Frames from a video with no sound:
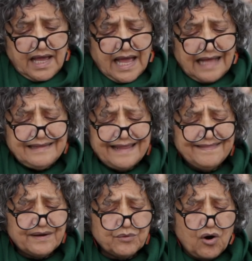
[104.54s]
And then
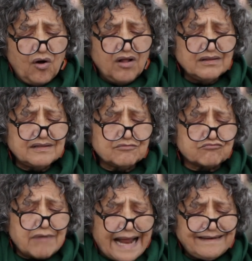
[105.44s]
there were all the
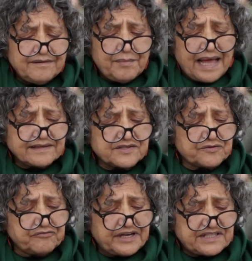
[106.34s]
random acts
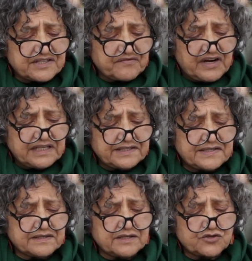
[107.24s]
of racist
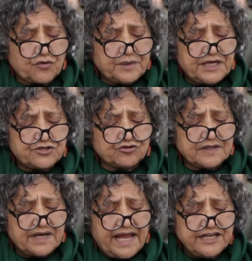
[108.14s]
violence and discrimination
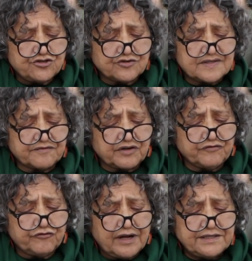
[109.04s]
that Asians have
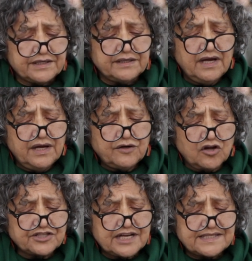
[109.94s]
confronted,
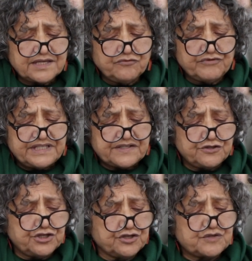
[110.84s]
not just in
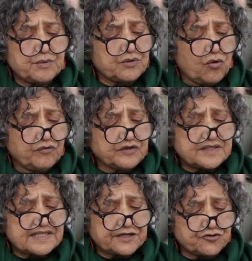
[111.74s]
recent years, but over the
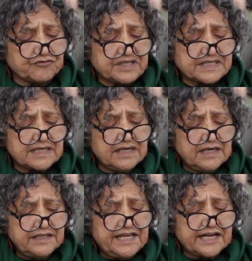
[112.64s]
centuries.
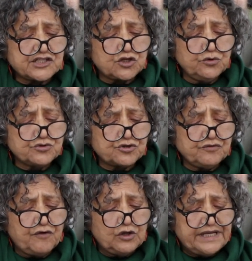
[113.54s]
The exclusion
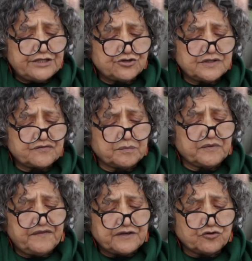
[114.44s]
of all Asians from the
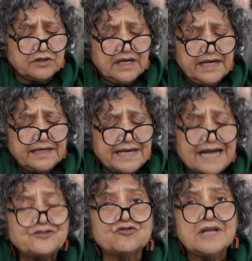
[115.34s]
Federal
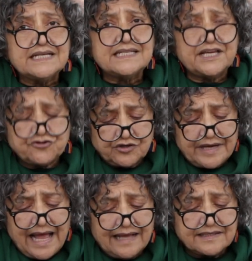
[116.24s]
Naturalization
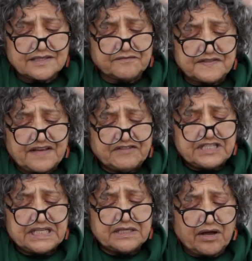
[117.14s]
Acts of
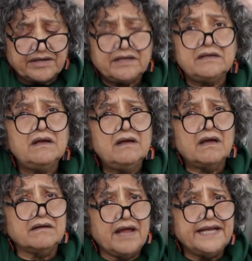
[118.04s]
1790
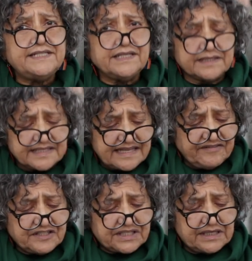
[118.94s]
and
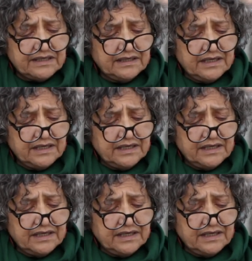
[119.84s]
1870,